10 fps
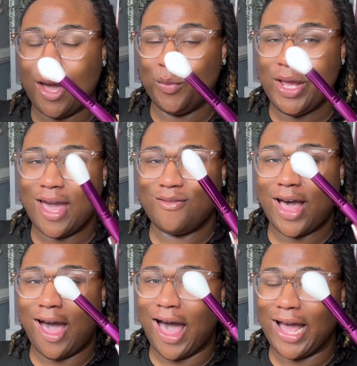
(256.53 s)
we have a
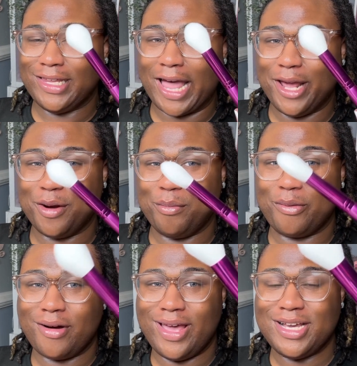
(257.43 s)
highlighter
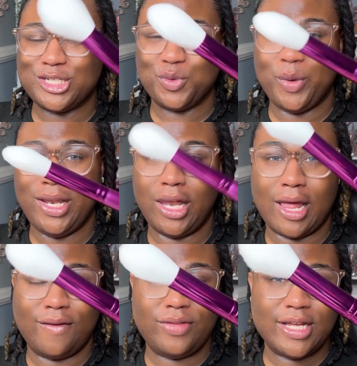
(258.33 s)
brush. We
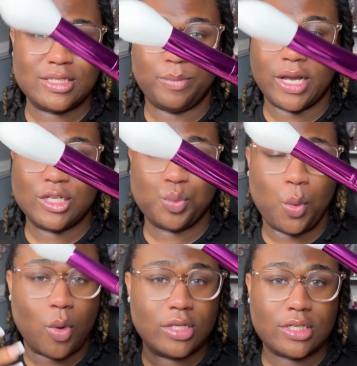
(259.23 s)
love this because we
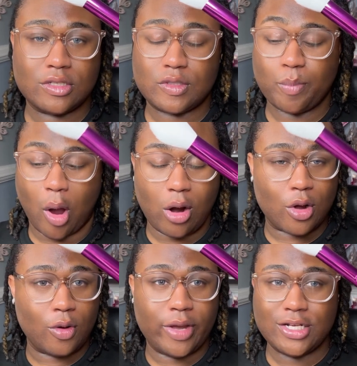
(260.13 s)
want to
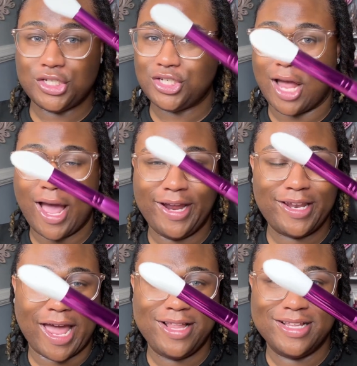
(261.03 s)
sparkle and shine
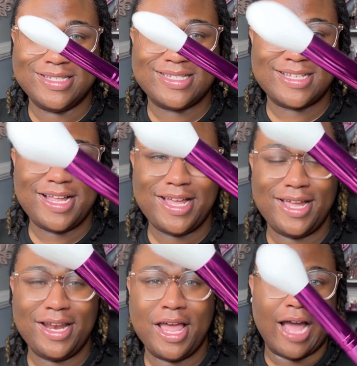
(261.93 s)
like the
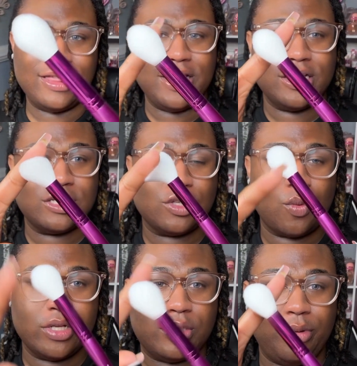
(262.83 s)
sun. I think this is
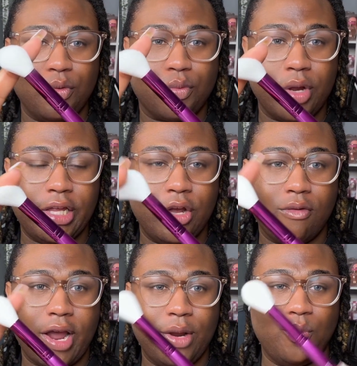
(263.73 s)
going to be really
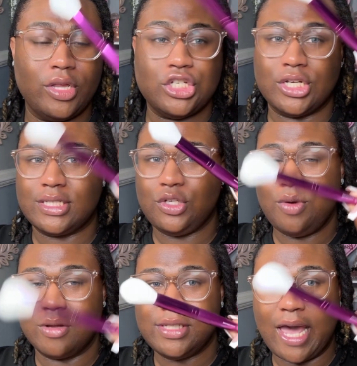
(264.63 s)
great with just,
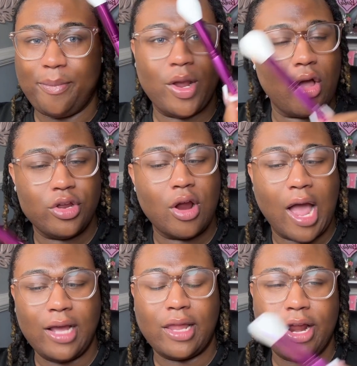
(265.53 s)
tapping on your
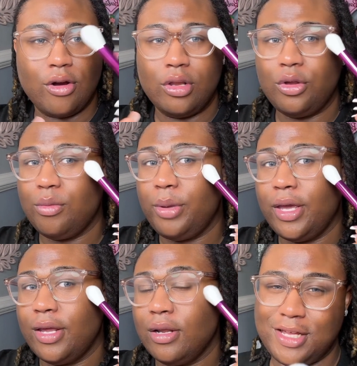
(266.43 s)
highlighter a little
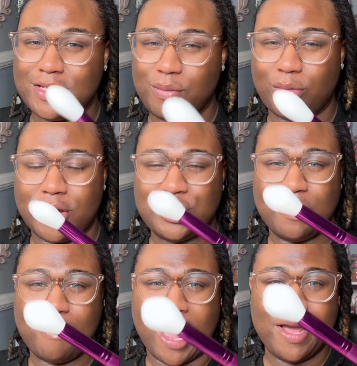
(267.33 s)
bit. This brush, in
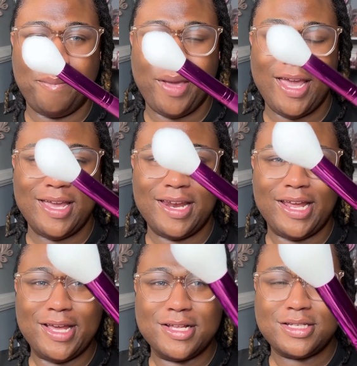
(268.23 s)
my opinion,
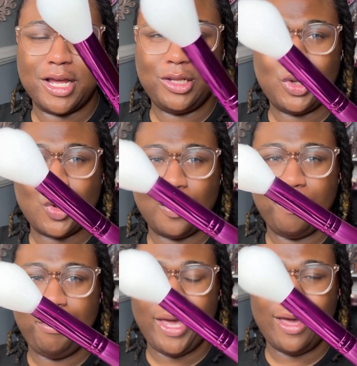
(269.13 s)
is a little
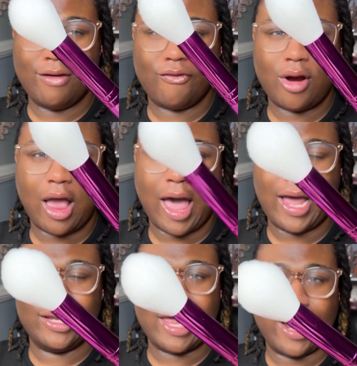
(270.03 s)
big for
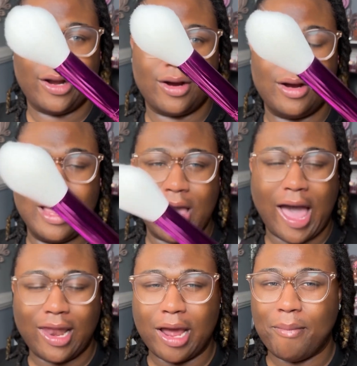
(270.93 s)
highlighter.
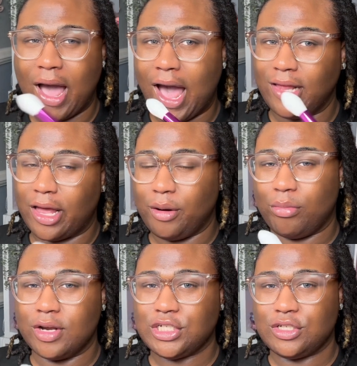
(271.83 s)
I like my highlighter
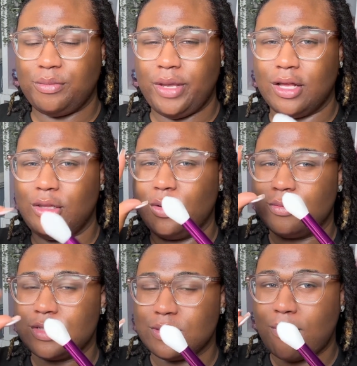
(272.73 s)
brushes to be a little
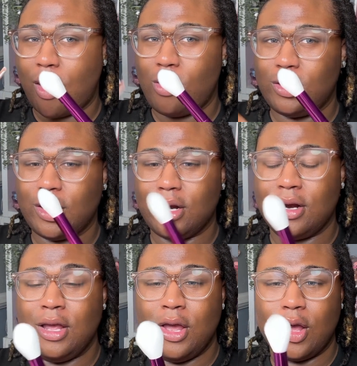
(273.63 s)

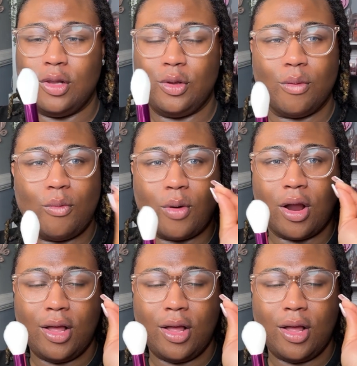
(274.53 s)
smaller, a little more